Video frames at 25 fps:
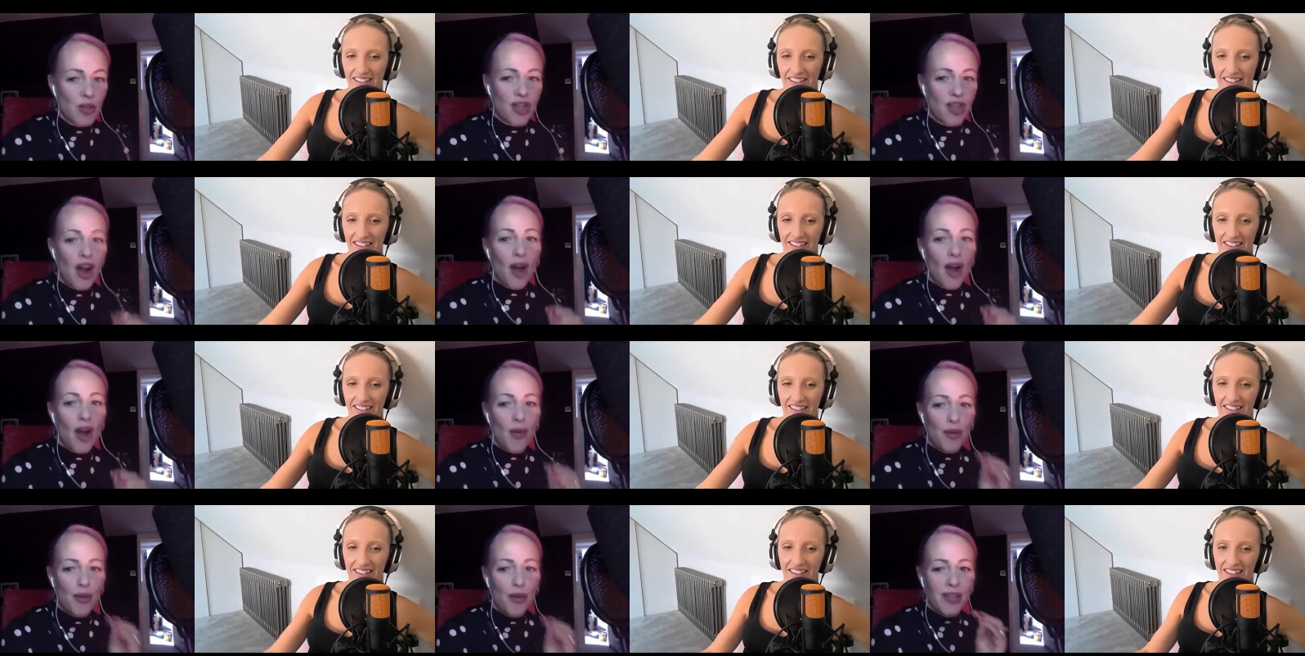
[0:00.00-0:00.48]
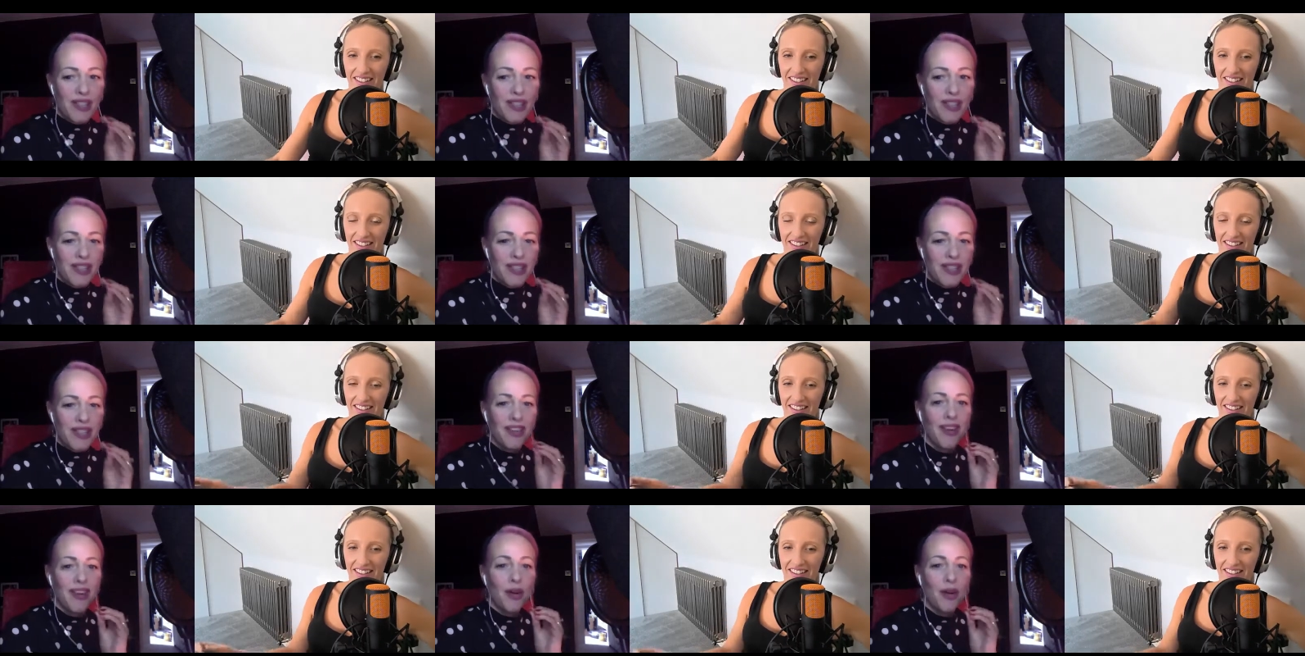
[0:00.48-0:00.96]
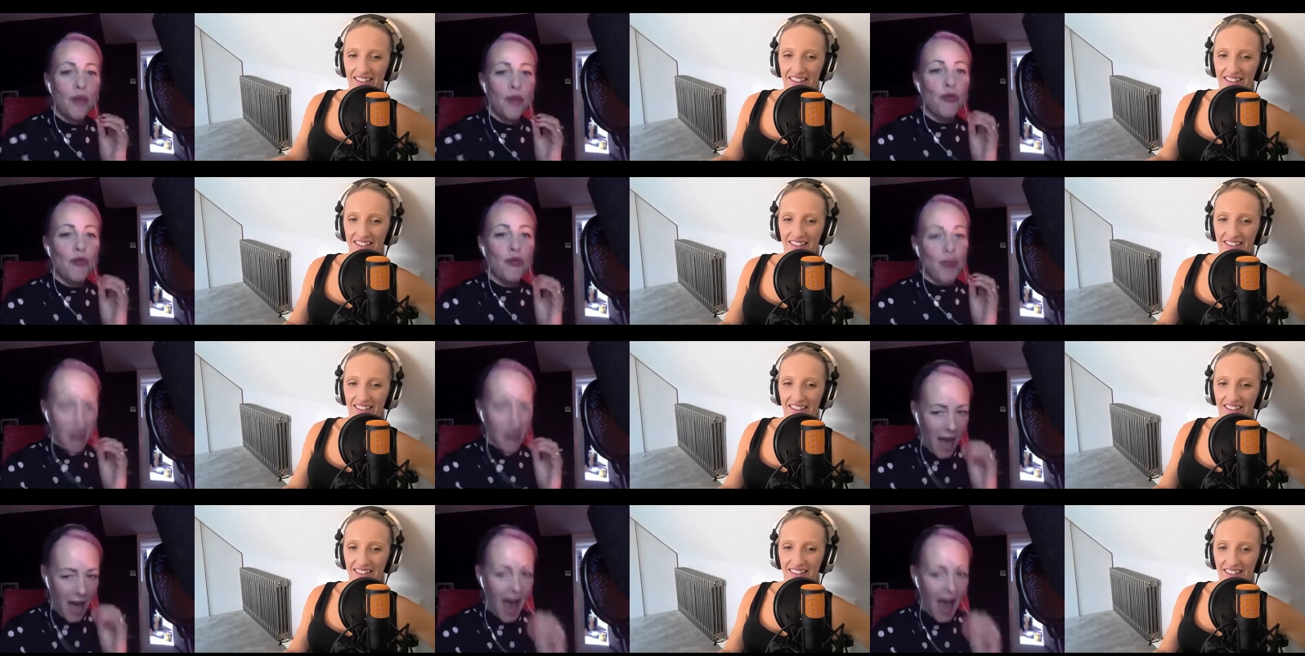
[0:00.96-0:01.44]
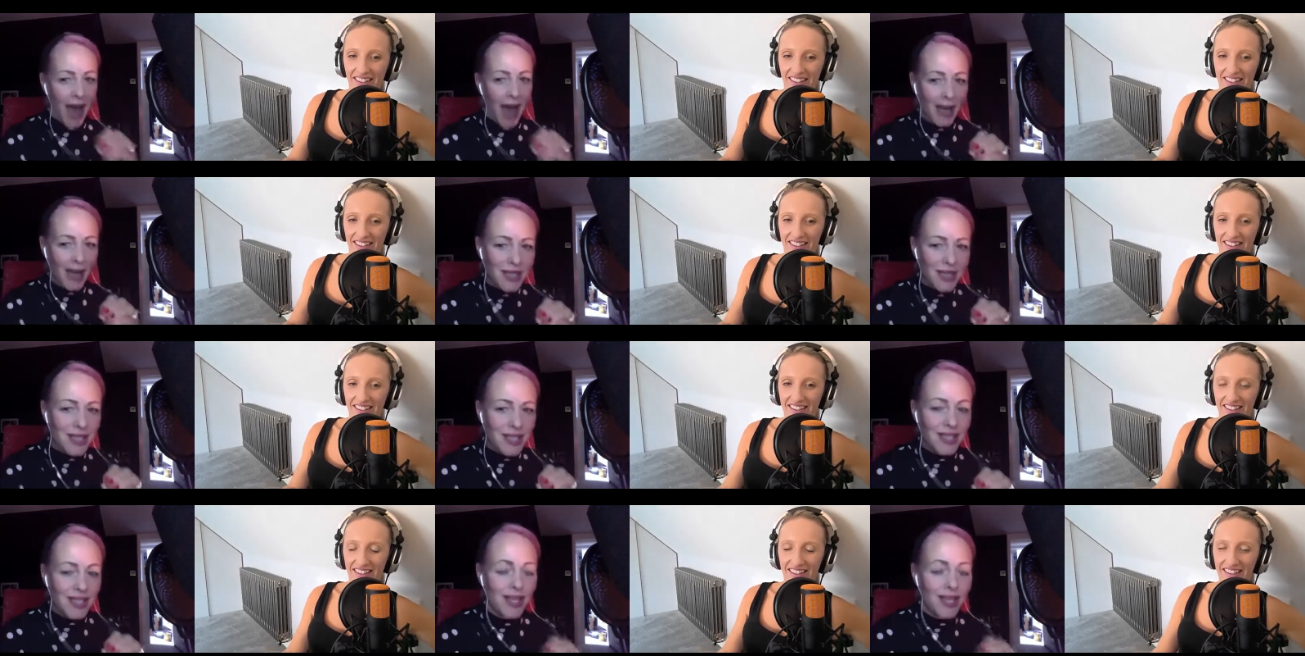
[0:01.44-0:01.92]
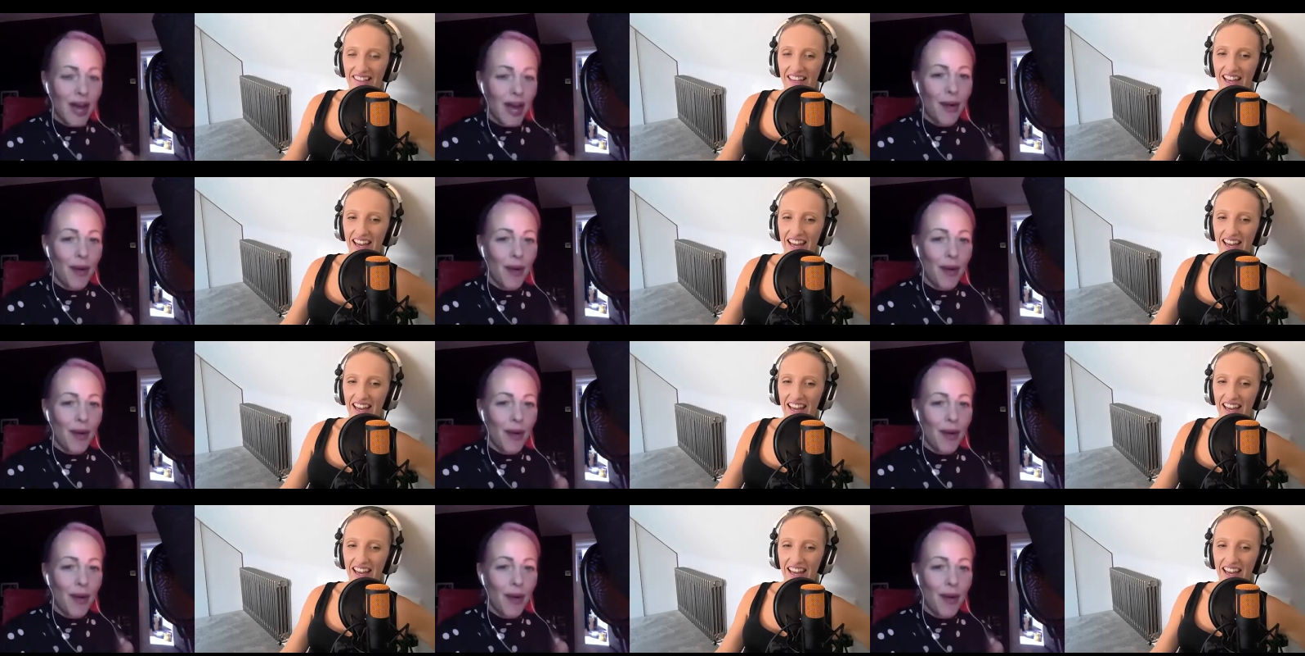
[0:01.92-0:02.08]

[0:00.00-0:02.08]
Speaker 1: would relax. You know, I, yeah.